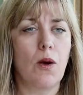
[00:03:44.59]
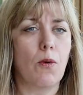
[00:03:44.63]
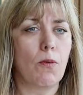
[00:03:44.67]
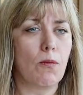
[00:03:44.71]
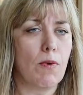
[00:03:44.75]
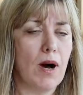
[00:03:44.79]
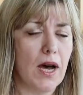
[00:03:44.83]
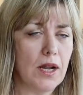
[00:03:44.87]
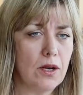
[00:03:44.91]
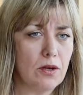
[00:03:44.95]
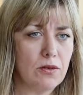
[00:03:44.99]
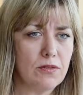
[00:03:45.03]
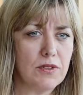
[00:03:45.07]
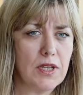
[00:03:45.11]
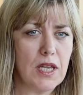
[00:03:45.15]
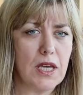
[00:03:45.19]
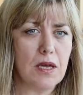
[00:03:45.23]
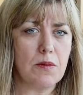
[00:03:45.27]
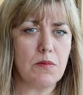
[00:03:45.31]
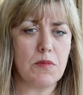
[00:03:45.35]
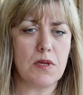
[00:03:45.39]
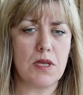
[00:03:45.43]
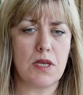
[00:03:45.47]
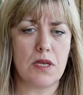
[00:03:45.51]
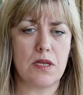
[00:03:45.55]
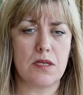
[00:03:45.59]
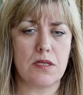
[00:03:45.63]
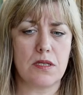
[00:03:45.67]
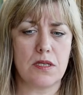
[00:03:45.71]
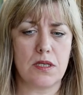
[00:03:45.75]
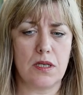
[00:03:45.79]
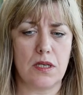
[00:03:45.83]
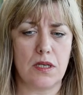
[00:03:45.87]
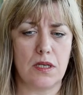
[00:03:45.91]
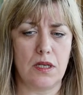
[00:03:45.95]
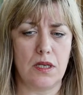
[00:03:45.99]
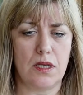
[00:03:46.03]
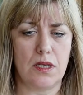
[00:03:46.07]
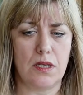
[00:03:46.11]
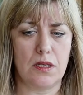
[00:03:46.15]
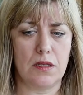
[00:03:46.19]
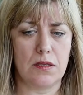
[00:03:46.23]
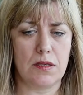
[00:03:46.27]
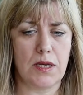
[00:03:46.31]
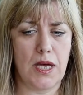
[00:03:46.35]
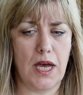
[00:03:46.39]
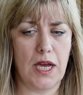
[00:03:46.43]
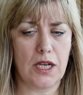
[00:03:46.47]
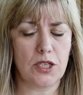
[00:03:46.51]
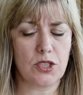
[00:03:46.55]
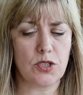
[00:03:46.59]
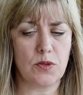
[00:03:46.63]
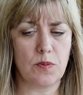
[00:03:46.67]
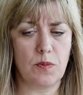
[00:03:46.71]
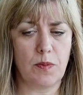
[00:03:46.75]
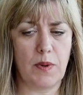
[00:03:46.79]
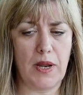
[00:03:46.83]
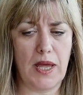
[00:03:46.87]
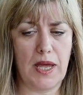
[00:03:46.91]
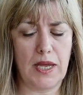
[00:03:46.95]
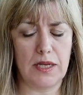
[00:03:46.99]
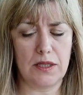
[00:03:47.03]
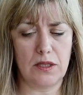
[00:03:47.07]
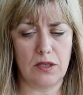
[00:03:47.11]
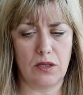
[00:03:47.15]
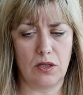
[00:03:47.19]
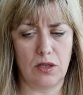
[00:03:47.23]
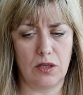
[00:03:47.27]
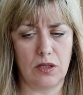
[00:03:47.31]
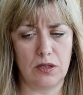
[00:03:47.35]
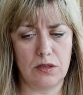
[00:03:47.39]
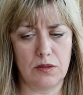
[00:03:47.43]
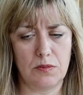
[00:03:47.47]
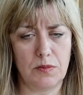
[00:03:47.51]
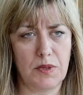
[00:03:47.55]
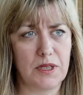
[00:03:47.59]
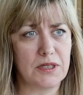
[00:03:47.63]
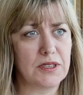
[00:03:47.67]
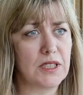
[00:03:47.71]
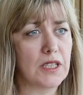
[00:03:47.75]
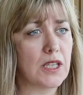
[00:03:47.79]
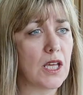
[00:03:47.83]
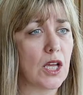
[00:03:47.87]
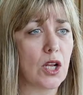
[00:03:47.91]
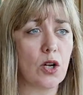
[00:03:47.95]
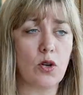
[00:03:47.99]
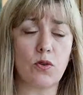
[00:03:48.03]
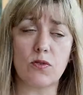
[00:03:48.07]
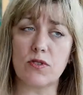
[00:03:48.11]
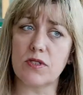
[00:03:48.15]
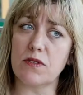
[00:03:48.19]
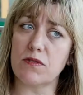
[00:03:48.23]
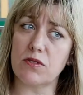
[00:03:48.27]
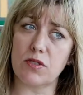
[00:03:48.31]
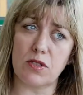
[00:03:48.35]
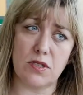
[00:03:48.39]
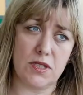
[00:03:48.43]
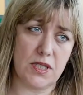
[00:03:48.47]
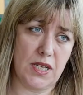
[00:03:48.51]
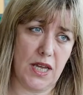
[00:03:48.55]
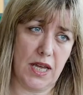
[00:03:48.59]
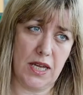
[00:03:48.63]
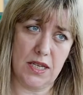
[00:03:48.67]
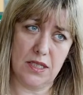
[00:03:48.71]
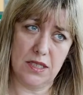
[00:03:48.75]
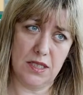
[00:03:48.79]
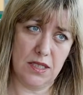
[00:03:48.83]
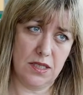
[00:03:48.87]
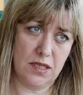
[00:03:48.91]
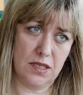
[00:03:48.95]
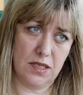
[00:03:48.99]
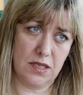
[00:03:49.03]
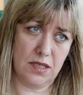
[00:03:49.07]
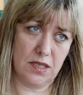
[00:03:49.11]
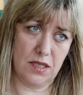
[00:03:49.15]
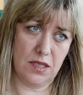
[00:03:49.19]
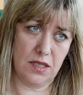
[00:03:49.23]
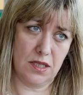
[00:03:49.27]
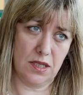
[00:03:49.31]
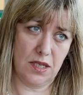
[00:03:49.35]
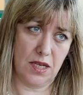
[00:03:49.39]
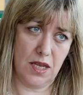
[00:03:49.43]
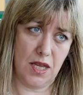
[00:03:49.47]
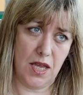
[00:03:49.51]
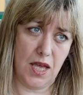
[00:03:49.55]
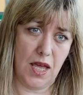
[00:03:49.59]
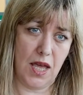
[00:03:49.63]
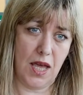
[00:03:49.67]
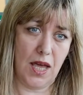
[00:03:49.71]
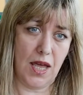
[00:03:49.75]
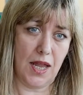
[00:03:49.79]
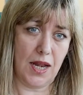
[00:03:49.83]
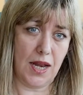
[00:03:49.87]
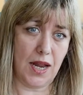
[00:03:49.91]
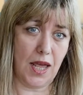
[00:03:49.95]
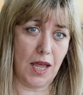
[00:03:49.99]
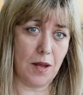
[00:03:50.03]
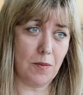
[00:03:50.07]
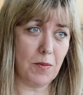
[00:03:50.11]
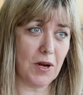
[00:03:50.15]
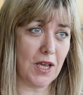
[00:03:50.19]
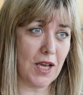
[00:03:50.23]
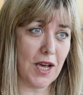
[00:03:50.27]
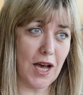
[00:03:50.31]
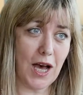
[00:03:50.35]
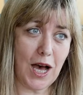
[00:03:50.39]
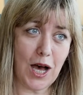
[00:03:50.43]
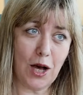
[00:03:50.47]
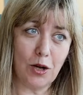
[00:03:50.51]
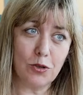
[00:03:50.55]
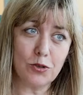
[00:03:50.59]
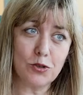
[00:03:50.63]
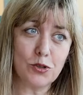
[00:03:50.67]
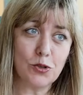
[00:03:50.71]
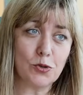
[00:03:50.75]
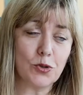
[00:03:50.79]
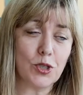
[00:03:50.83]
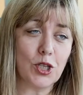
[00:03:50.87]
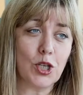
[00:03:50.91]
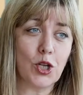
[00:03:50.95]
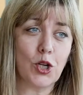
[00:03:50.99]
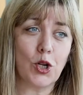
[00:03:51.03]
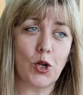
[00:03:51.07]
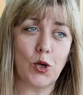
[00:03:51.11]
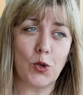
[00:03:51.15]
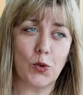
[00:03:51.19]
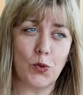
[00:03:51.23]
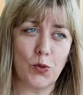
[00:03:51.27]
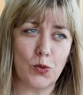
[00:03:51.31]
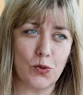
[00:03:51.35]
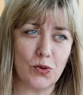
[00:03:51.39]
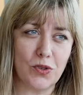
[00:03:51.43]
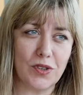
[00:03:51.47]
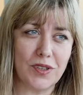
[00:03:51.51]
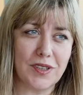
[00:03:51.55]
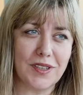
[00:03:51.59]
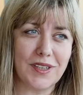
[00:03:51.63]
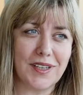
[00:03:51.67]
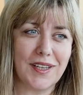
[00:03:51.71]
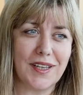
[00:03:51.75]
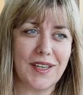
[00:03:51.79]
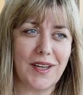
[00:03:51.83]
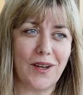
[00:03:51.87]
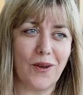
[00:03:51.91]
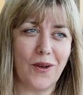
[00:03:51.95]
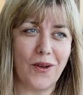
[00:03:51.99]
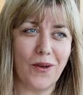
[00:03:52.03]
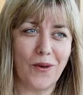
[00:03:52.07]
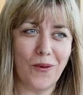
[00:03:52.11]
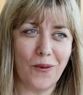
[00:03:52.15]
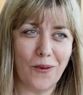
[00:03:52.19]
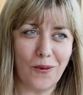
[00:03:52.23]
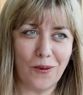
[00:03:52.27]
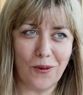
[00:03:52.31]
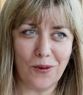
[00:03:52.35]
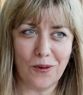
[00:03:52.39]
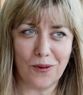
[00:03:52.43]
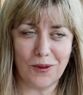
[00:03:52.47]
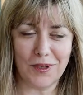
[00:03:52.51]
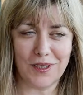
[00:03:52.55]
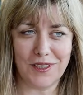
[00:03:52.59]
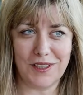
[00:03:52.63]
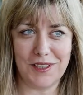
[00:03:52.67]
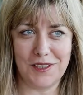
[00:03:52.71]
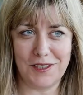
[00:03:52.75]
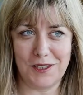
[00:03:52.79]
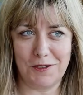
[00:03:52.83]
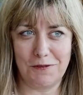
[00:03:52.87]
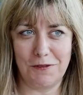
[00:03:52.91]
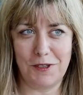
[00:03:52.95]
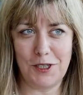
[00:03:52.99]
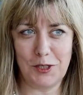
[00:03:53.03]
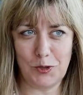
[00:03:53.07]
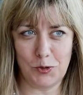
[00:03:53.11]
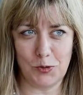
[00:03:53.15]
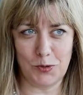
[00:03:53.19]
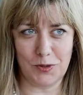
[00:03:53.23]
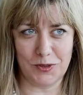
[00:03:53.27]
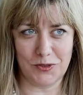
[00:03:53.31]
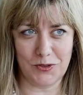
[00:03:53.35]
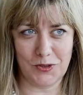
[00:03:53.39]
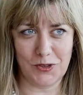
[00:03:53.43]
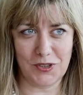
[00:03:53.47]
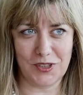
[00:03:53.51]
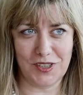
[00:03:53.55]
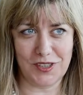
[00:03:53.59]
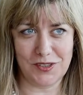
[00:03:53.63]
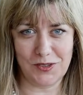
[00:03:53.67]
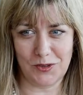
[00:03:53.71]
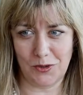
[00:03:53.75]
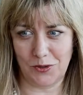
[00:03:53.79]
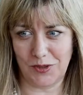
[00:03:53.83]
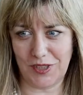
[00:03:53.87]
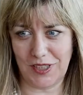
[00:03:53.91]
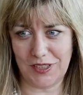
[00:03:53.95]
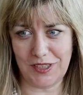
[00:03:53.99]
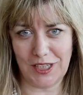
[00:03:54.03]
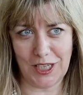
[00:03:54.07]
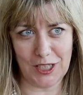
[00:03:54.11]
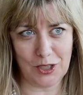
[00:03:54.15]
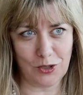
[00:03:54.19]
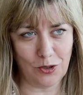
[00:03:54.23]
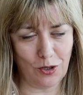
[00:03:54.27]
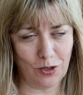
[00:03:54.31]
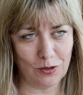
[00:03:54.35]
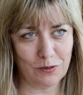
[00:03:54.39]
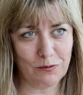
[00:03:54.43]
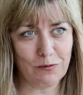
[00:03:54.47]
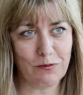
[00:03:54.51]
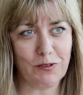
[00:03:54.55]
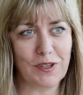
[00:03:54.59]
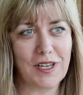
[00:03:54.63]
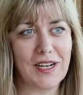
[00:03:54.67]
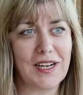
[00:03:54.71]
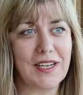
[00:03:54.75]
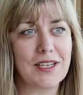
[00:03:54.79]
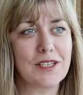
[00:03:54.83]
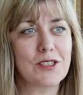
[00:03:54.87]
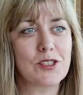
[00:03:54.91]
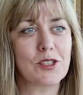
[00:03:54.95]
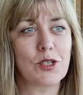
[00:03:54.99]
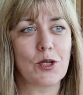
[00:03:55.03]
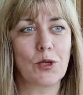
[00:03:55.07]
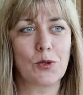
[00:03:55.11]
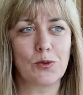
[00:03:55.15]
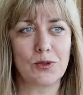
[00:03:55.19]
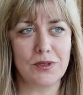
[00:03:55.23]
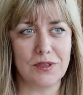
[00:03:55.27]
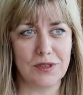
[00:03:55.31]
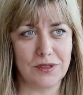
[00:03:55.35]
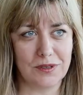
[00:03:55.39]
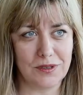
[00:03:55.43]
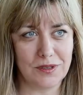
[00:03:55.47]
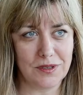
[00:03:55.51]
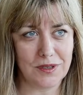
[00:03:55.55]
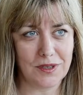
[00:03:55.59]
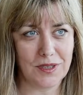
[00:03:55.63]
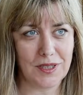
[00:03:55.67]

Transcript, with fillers: One of them is an action plan on building inclusive societies, namely how to include all individuals so that they don't feel excluded.